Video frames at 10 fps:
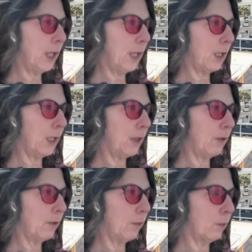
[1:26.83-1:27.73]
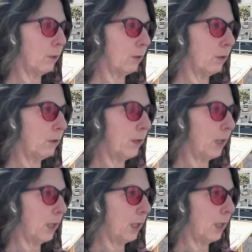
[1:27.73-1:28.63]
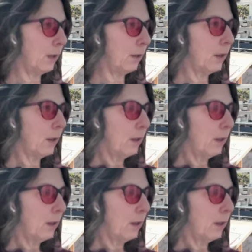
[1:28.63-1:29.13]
and into the world, and